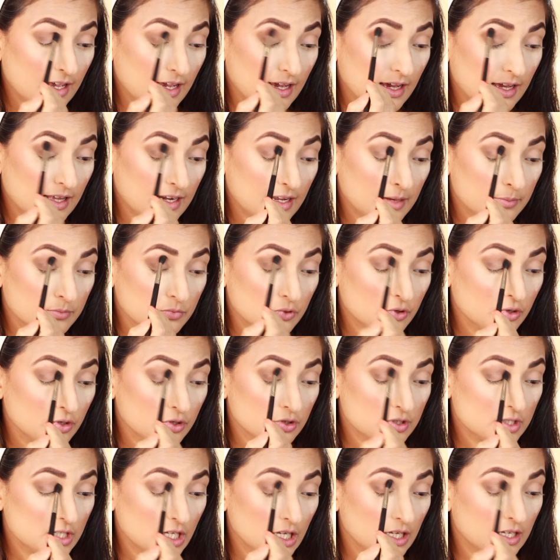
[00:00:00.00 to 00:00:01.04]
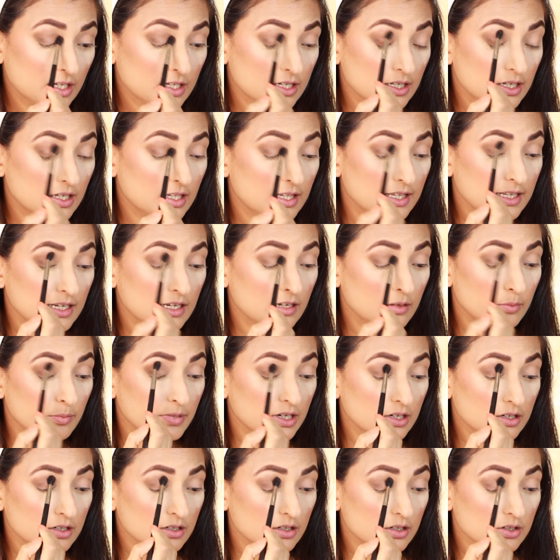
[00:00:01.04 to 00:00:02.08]
and I'm going to take it a little
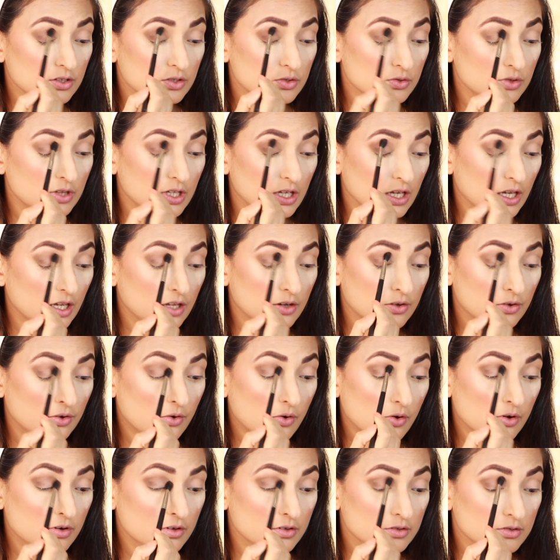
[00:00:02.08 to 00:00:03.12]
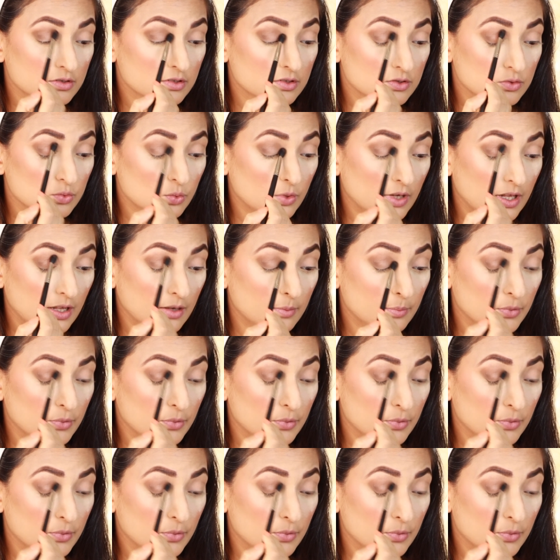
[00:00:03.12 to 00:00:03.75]
bit to the inner corners as well,